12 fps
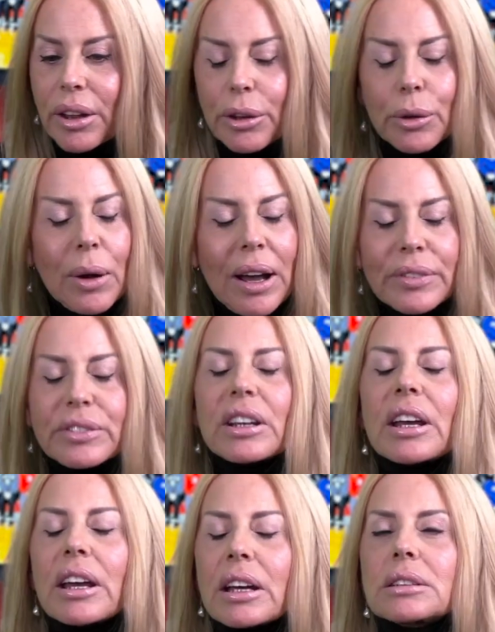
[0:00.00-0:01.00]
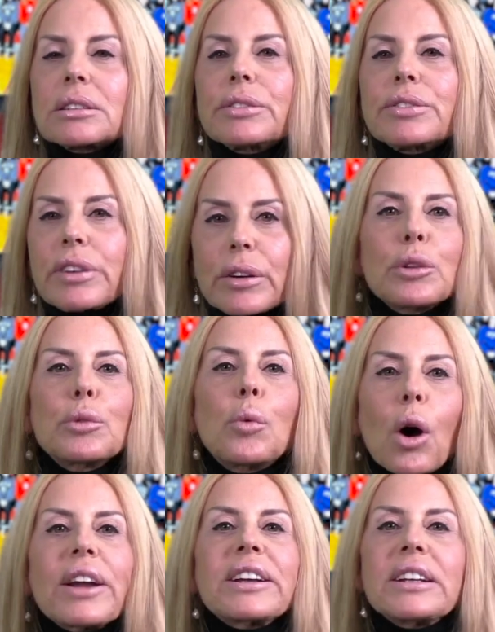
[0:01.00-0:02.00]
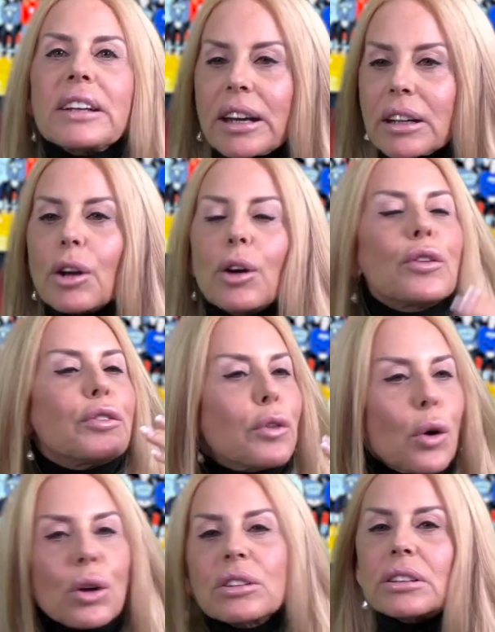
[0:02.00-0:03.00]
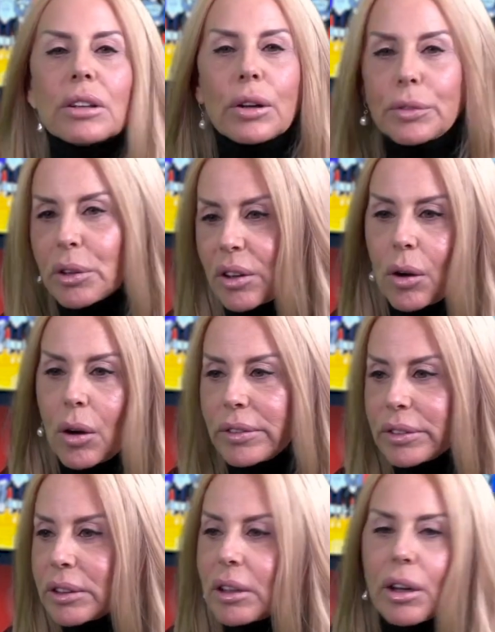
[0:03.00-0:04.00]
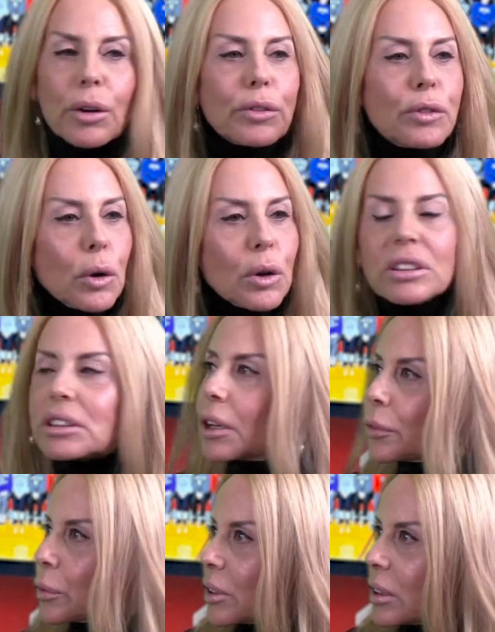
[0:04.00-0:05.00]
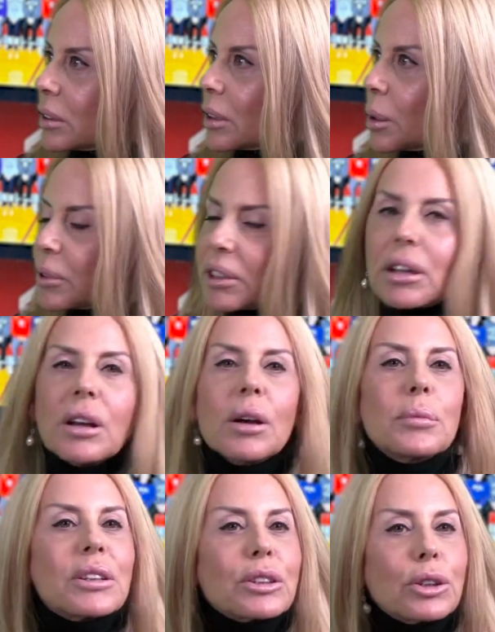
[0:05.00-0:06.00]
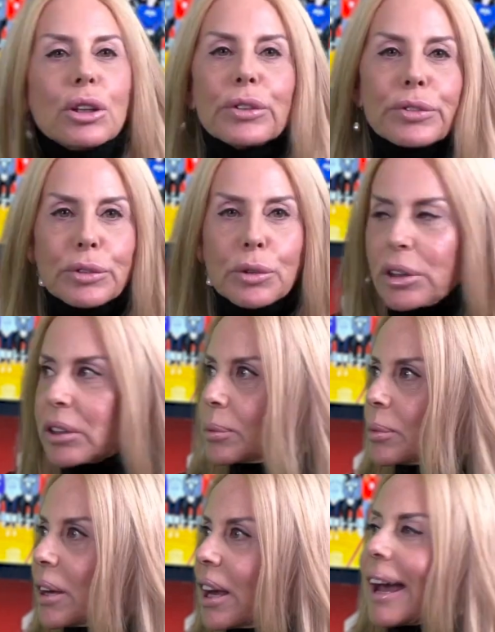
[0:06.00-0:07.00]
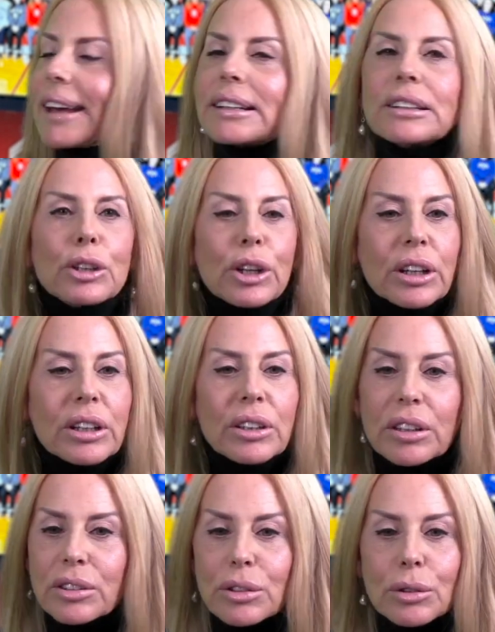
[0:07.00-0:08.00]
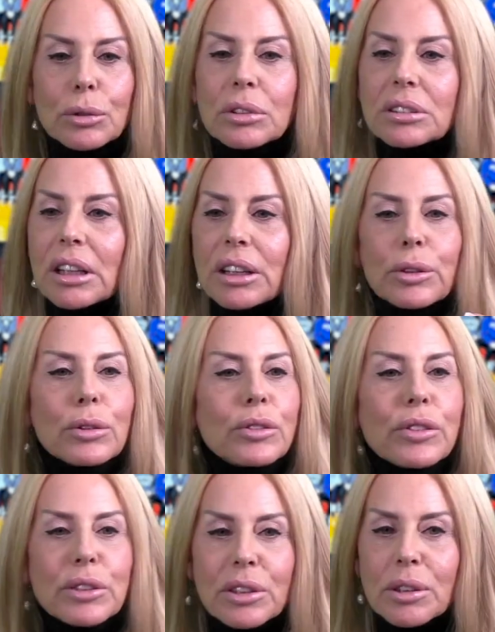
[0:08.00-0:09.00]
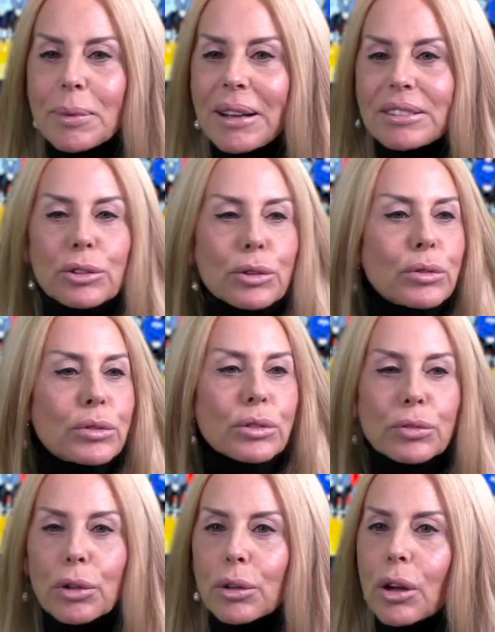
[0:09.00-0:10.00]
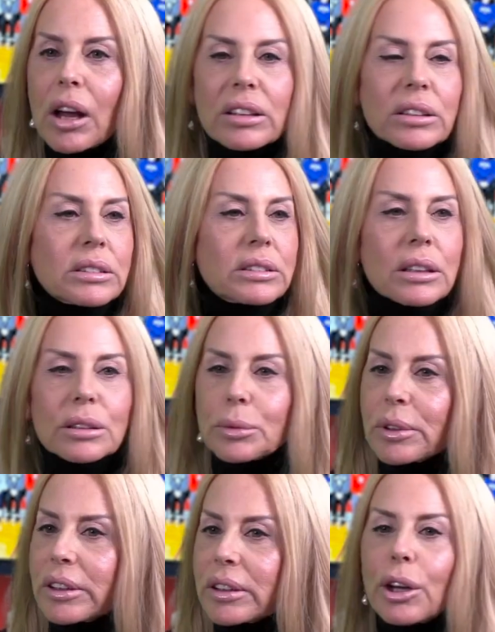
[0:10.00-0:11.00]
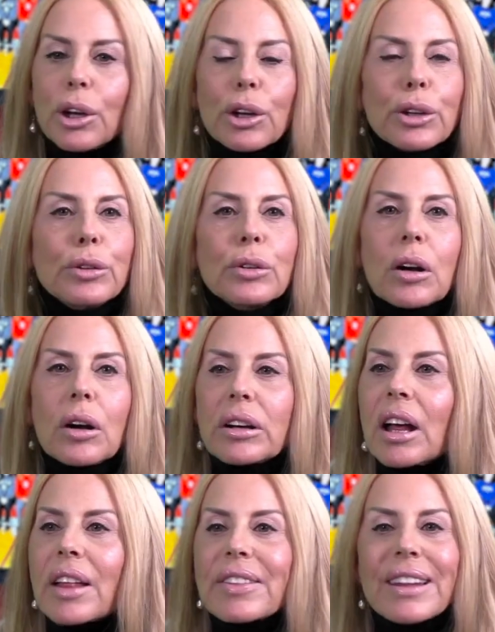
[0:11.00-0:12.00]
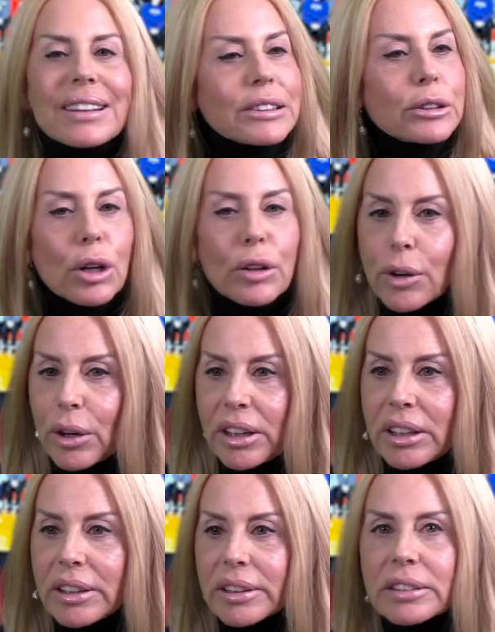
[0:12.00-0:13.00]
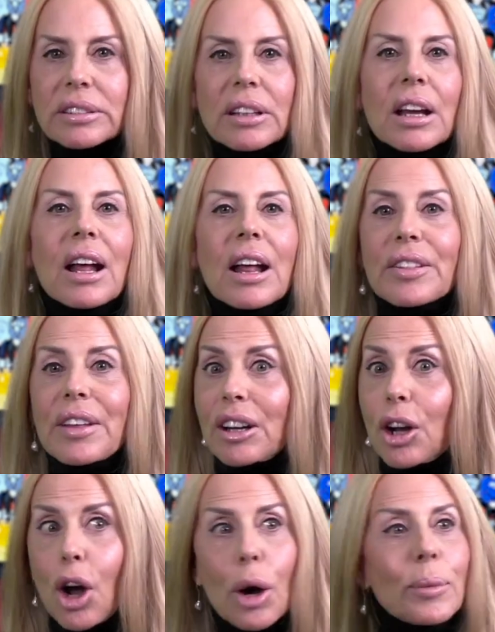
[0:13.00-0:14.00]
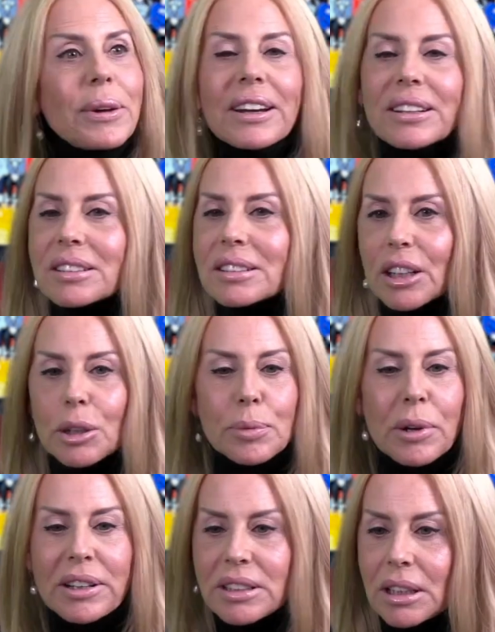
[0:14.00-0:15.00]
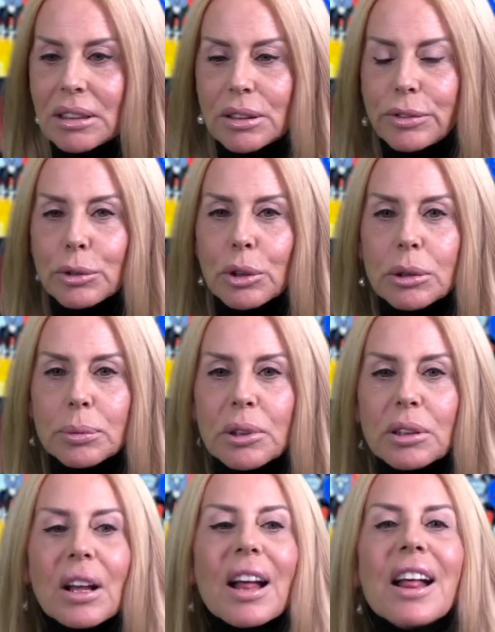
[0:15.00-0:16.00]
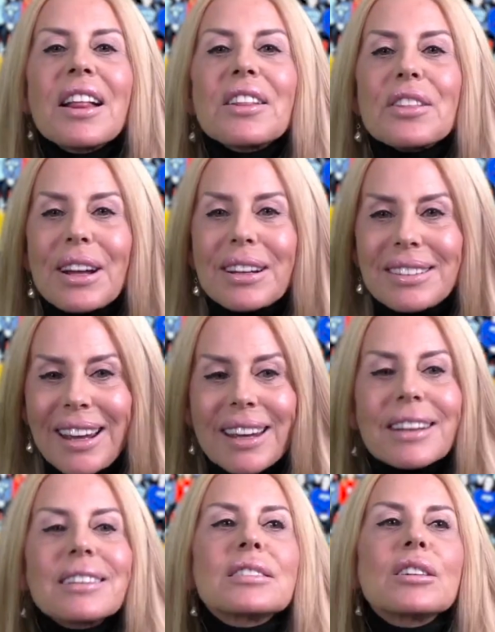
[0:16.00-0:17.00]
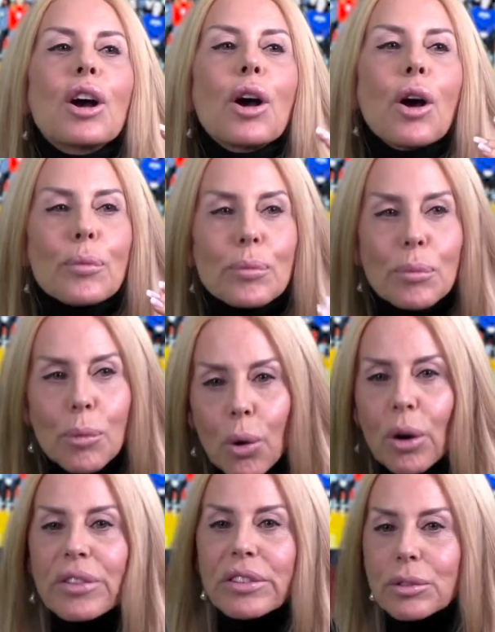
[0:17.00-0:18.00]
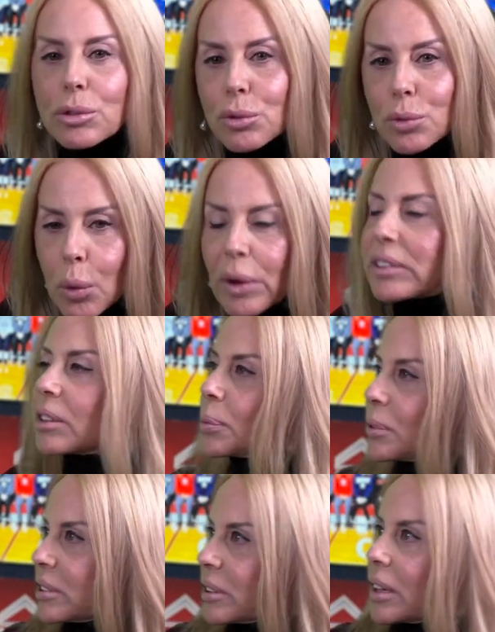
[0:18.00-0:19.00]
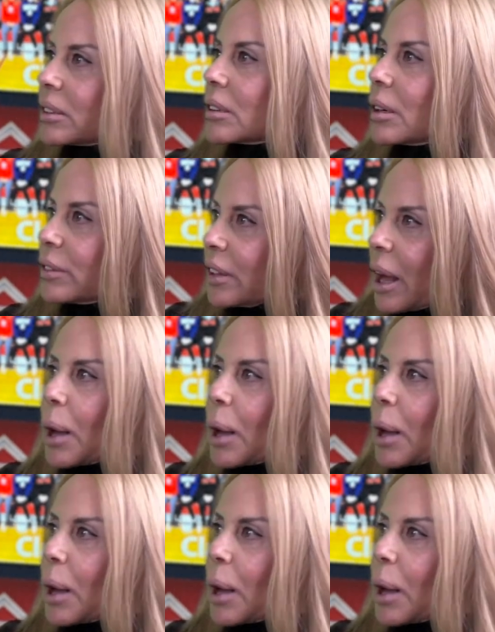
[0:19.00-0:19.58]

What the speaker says: You have to cast a very wide net. Fall in love with Harvard, fall in love with Columbia, but look at Fordham and look at the schools like University of Massachusetts, Rhode Island, Delaware, UConn, that love our kids, that come in at a sticker price that's affordable, that takes more than 20% of the